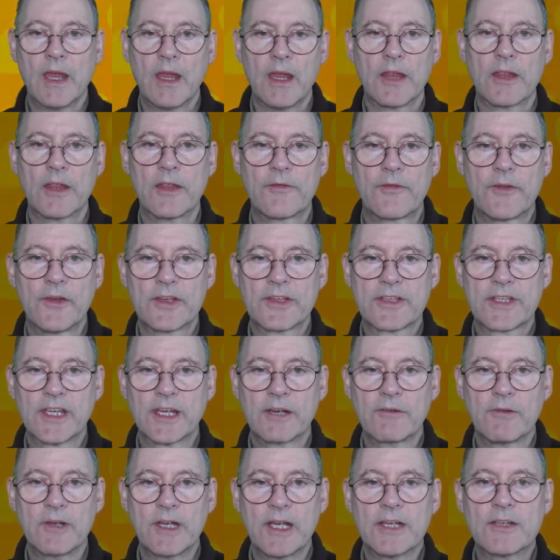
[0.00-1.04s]
The first
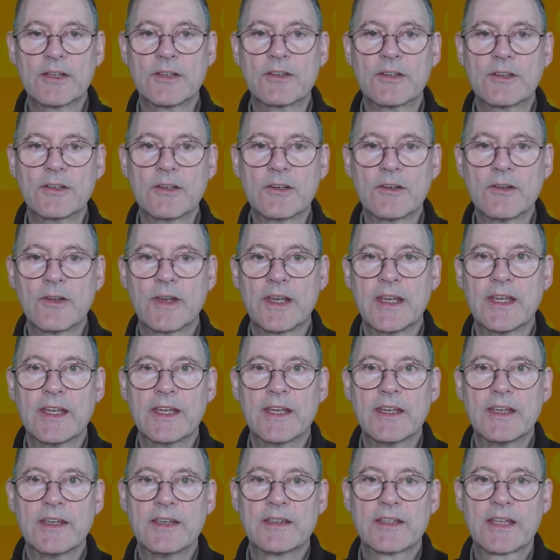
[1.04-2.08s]
thing we need to do
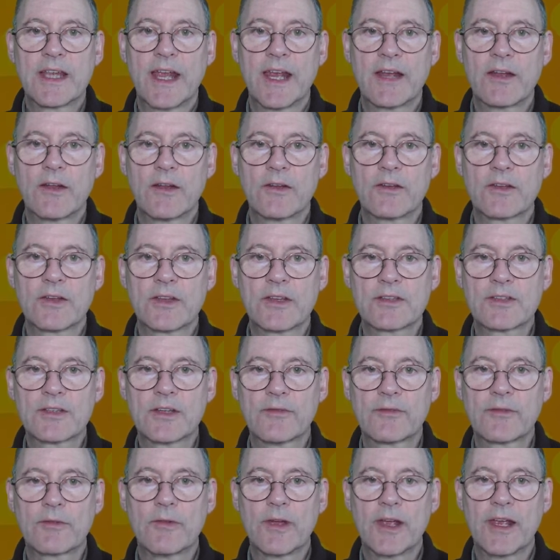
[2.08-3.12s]
is head on to the
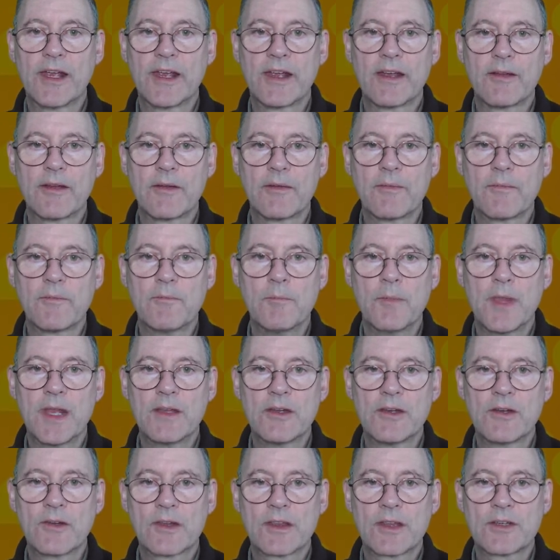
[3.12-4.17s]
software
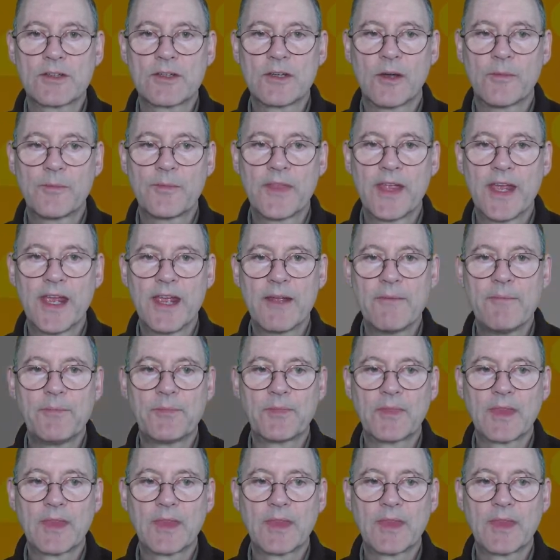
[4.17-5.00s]
menu at the top there,